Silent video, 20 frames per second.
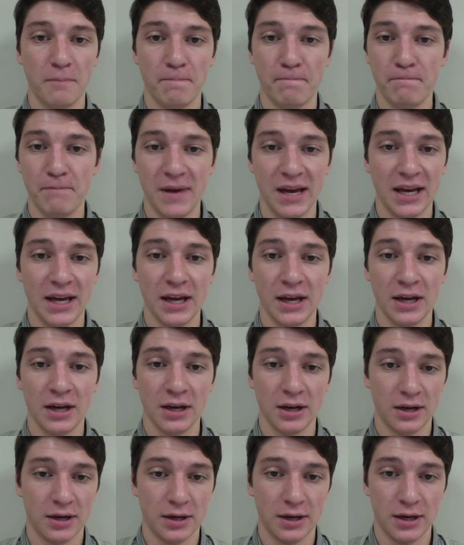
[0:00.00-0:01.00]
making
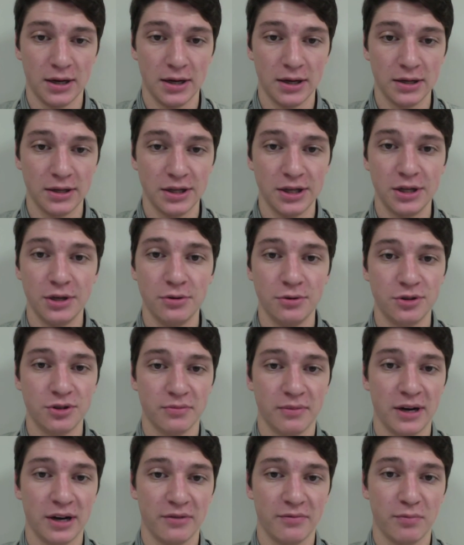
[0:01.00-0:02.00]
a huge
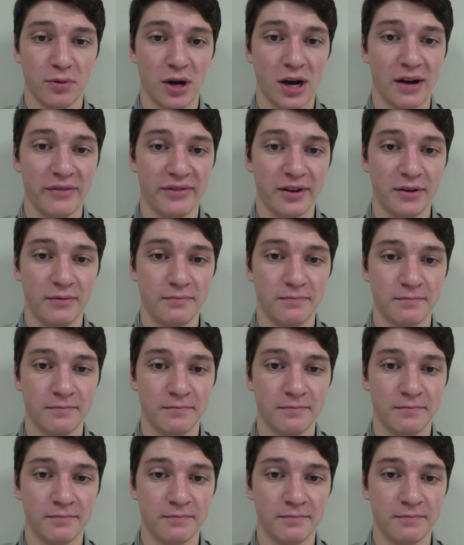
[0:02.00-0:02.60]
amount of profit.